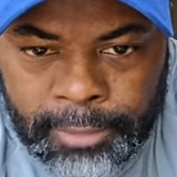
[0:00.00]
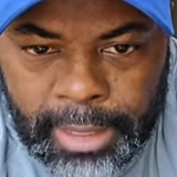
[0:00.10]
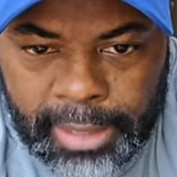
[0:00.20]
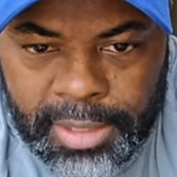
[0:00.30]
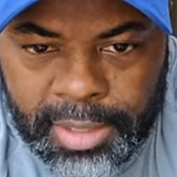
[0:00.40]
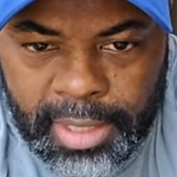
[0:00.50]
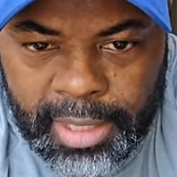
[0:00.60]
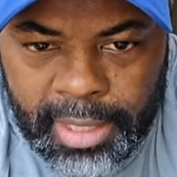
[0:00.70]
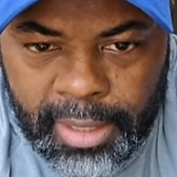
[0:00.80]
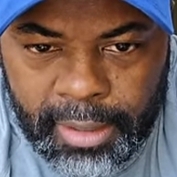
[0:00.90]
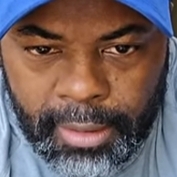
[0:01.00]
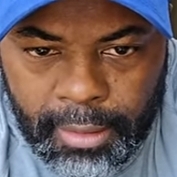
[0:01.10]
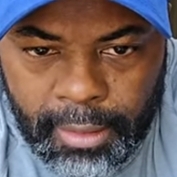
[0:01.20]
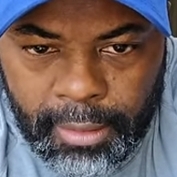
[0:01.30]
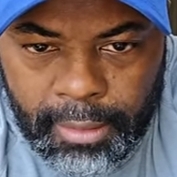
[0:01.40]
Uh, let's see
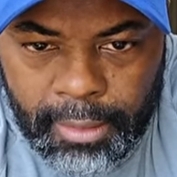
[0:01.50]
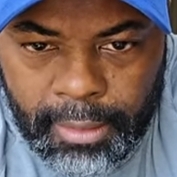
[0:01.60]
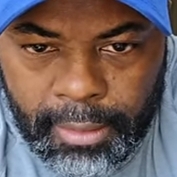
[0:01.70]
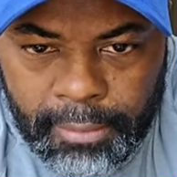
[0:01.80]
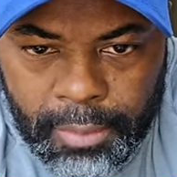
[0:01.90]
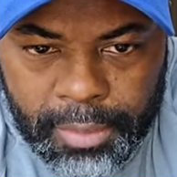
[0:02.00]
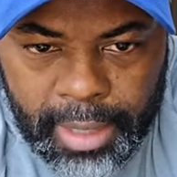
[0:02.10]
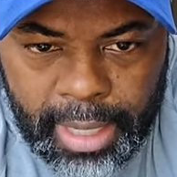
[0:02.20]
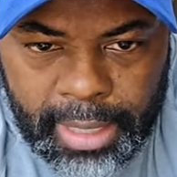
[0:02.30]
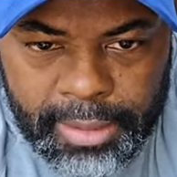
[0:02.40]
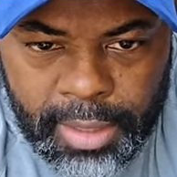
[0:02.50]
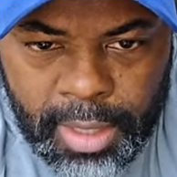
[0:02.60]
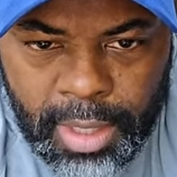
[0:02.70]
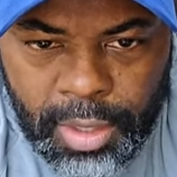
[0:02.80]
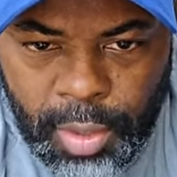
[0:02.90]
here. Northern Ireland.
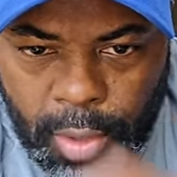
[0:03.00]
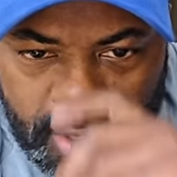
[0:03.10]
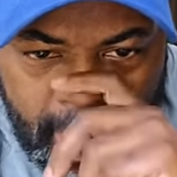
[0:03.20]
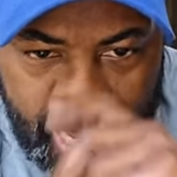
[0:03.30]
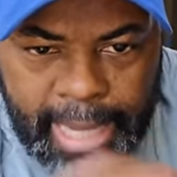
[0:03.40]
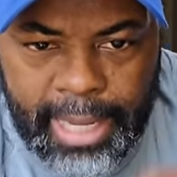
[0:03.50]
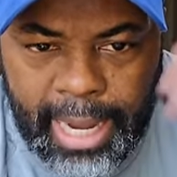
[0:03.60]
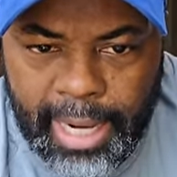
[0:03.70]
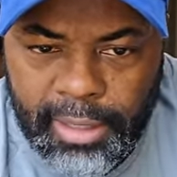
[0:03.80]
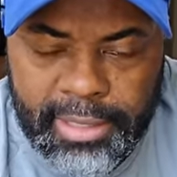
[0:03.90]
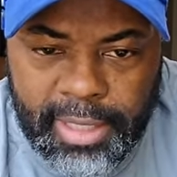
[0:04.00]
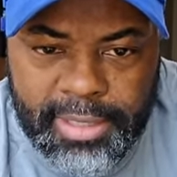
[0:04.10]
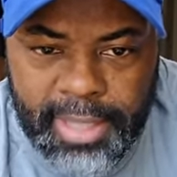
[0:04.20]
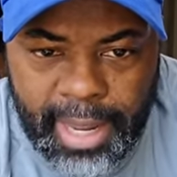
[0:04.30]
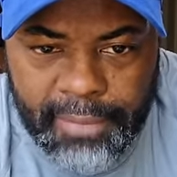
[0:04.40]
Northern Ireland. Good
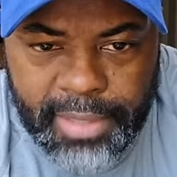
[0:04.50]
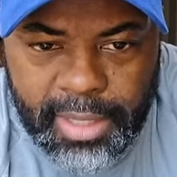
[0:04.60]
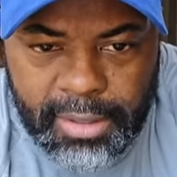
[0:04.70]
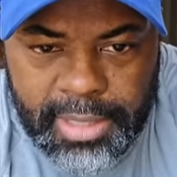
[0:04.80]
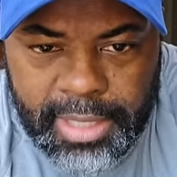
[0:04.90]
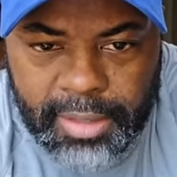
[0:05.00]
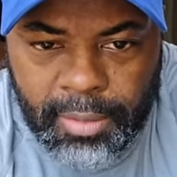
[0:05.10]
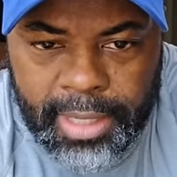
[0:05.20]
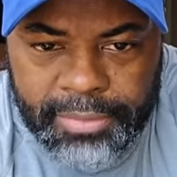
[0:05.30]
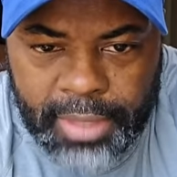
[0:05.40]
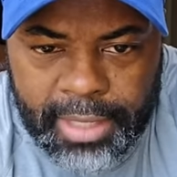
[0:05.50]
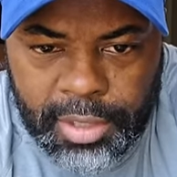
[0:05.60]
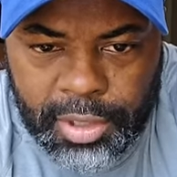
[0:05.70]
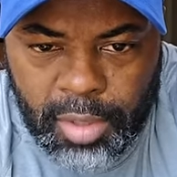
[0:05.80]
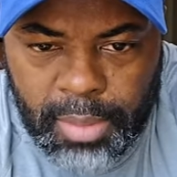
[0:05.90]
to have you here, D Green. Thank you
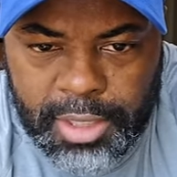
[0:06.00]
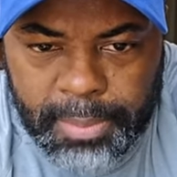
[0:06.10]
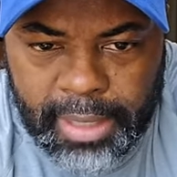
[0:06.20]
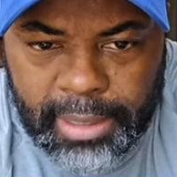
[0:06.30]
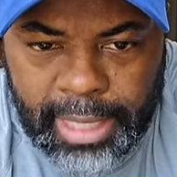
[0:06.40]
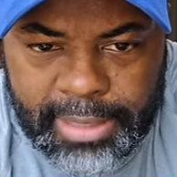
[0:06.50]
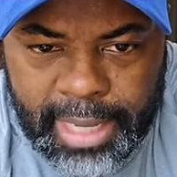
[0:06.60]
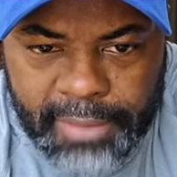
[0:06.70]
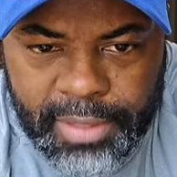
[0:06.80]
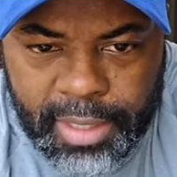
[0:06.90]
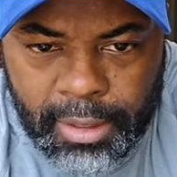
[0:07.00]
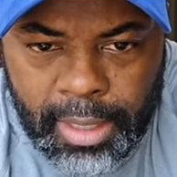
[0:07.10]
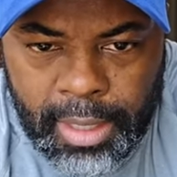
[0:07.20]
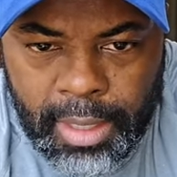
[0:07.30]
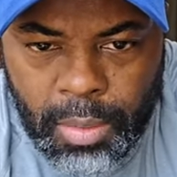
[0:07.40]
so much, man. Glad to have you here.
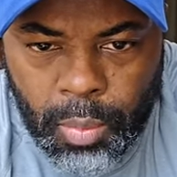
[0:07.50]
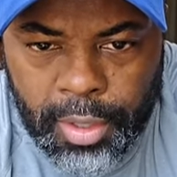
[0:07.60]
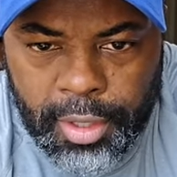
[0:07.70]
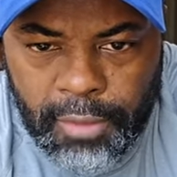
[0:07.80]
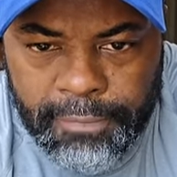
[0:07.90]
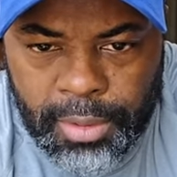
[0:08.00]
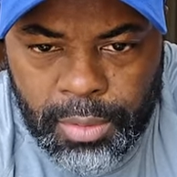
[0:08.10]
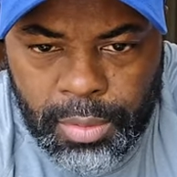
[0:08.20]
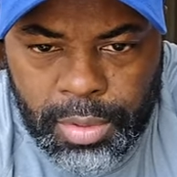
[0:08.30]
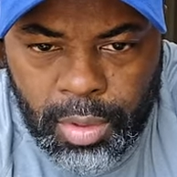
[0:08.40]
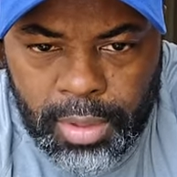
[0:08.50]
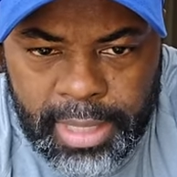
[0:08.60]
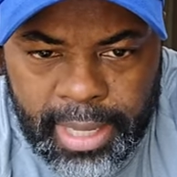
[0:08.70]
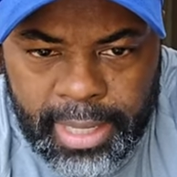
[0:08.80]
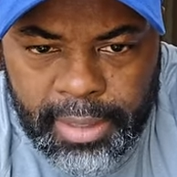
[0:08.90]
What are your views on
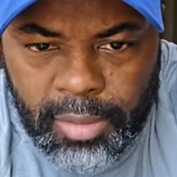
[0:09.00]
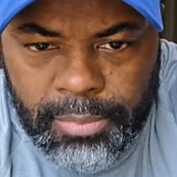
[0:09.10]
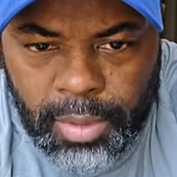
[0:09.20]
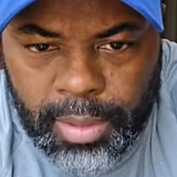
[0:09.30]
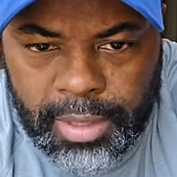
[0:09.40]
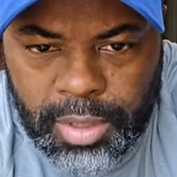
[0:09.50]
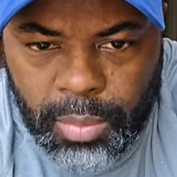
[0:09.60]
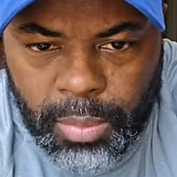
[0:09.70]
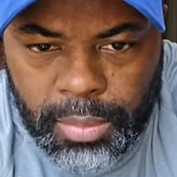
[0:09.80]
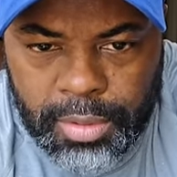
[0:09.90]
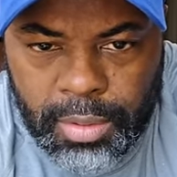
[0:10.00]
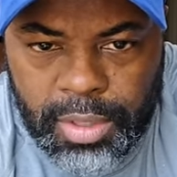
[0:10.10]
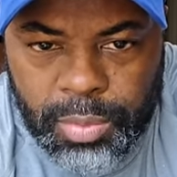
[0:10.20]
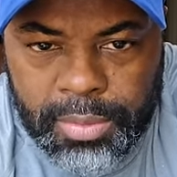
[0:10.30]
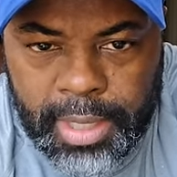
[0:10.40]
that? Nope. Okay, so what we'll do
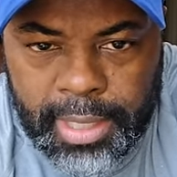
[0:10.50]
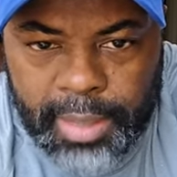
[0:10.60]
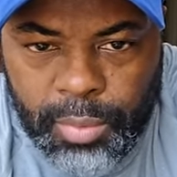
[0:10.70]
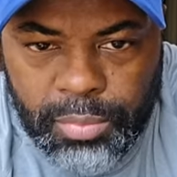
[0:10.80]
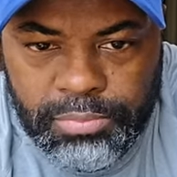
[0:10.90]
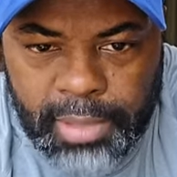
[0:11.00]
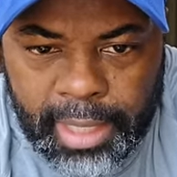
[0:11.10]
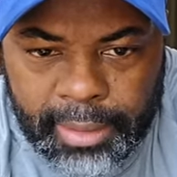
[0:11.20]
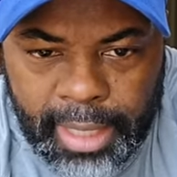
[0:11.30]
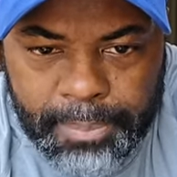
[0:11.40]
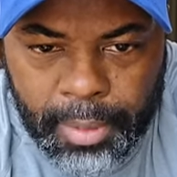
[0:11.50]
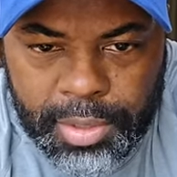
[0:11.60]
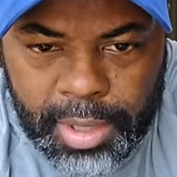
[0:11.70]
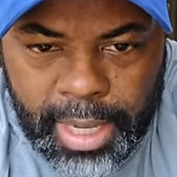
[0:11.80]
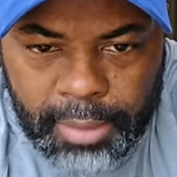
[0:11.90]
is we'll take and we'll kick that
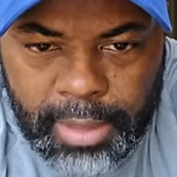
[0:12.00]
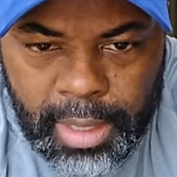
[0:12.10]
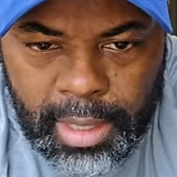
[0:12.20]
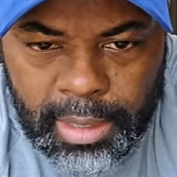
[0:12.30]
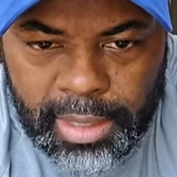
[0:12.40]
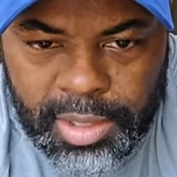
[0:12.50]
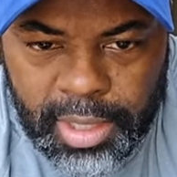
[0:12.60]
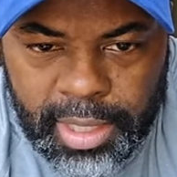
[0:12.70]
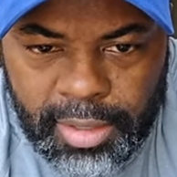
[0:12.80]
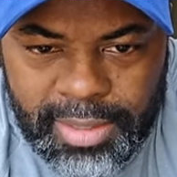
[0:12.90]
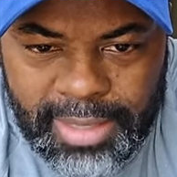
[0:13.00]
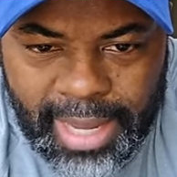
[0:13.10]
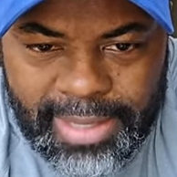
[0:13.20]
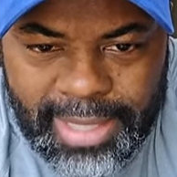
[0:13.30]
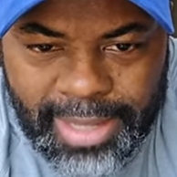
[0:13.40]
person out. Let's see here.
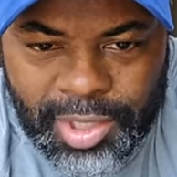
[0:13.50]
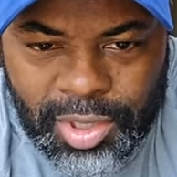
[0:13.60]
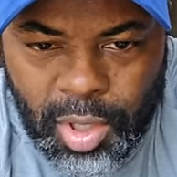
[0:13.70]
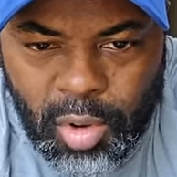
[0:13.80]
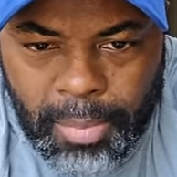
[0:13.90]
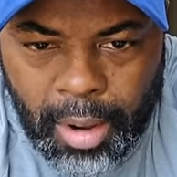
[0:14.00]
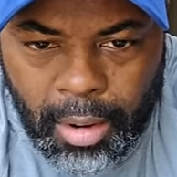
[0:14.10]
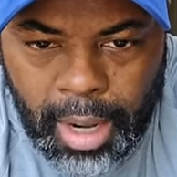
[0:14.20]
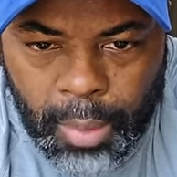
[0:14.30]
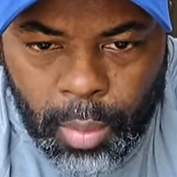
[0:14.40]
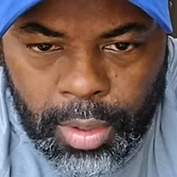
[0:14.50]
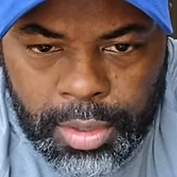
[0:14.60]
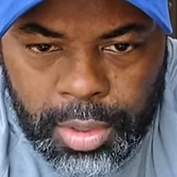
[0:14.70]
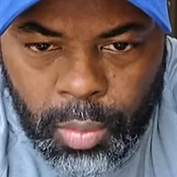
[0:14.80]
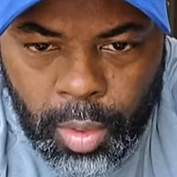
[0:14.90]
Debt, debt snowball. I work
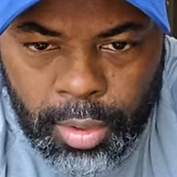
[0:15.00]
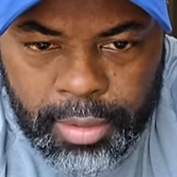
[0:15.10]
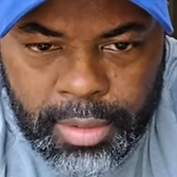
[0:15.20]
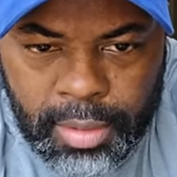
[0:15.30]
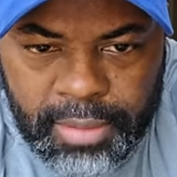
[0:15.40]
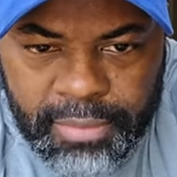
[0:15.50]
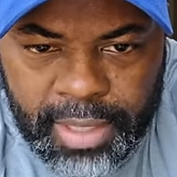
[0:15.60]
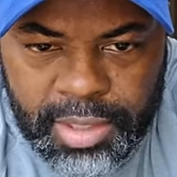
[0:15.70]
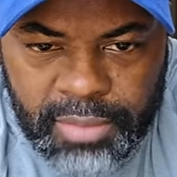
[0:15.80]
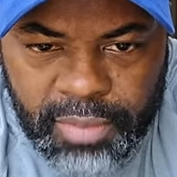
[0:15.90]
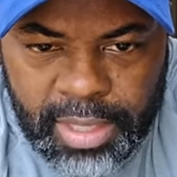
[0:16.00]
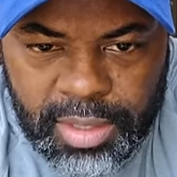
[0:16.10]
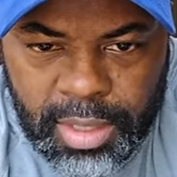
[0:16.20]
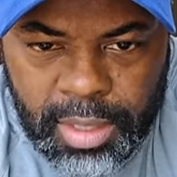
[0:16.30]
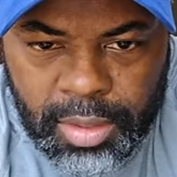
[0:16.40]
to work to invest, invest.
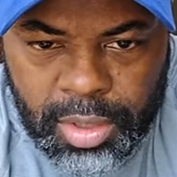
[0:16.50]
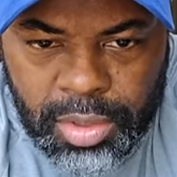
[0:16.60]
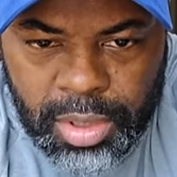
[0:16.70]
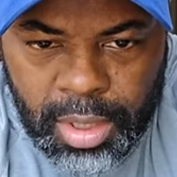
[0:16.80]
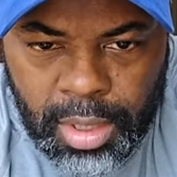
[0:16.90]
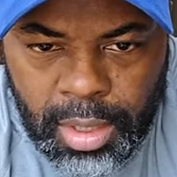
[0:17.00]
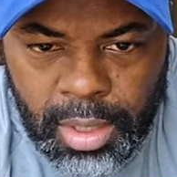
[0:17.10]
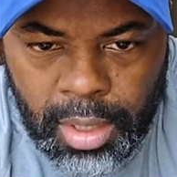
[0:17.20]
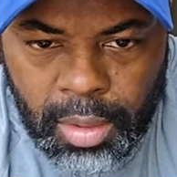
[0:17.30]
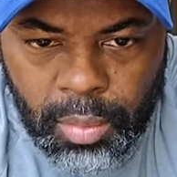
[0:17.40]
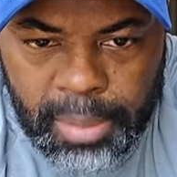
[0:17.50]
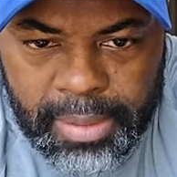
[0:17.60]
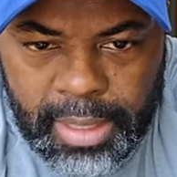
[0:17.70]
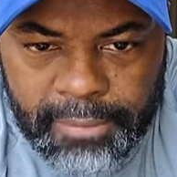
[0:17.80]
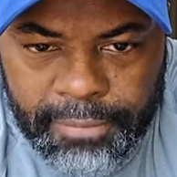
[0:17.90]
Good. Use, uh, want to be
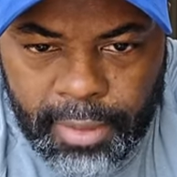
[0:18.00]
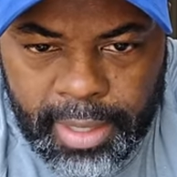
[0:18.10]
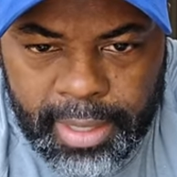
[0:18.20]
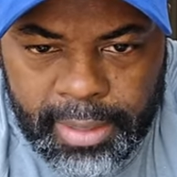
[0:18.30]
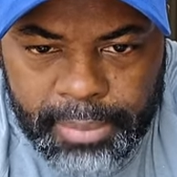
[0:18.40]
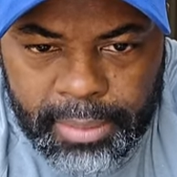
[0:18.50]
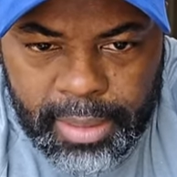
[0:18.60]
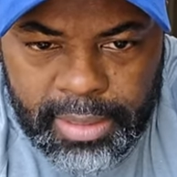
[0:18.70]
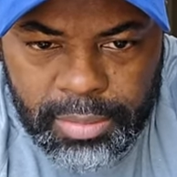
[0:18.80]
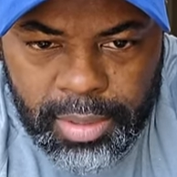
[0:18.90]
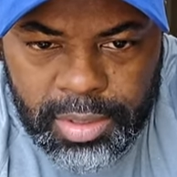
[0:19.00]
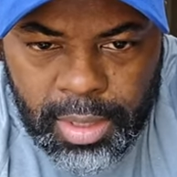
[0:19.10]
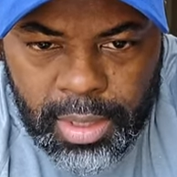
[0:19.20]
debt free. I